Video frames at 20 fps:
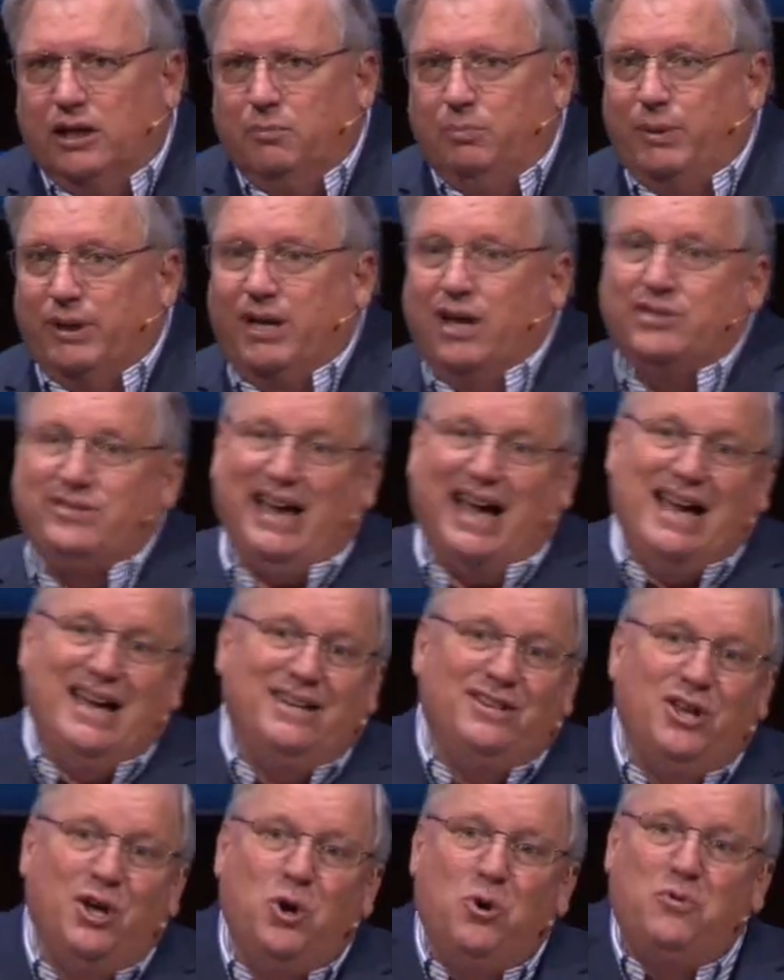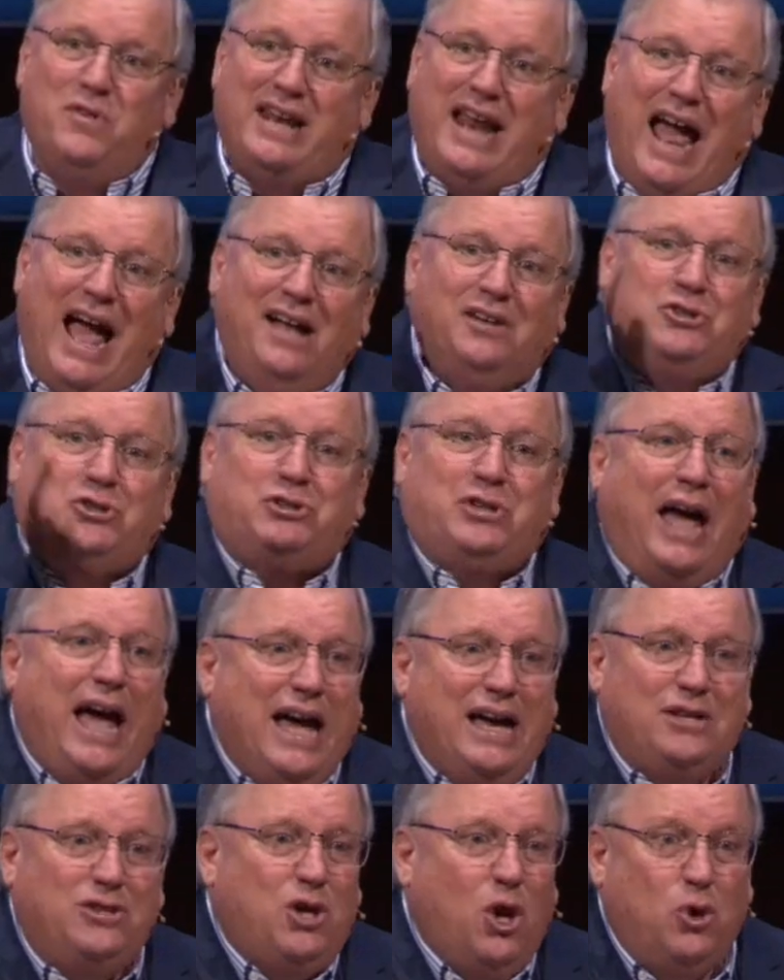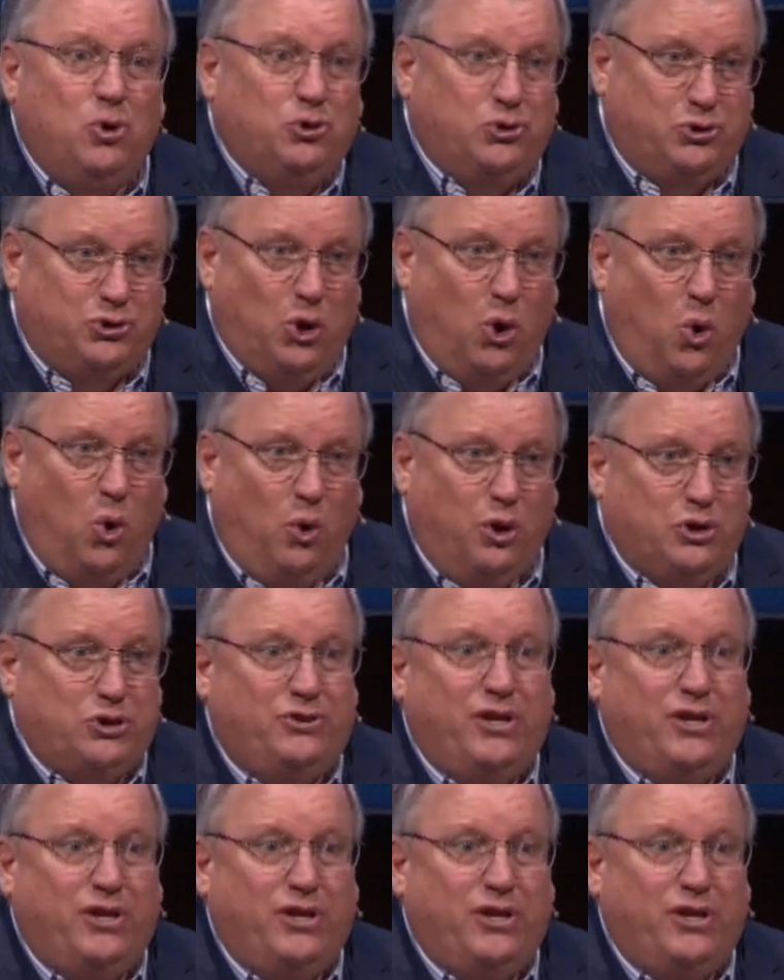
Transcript: Because I know that outside those doors,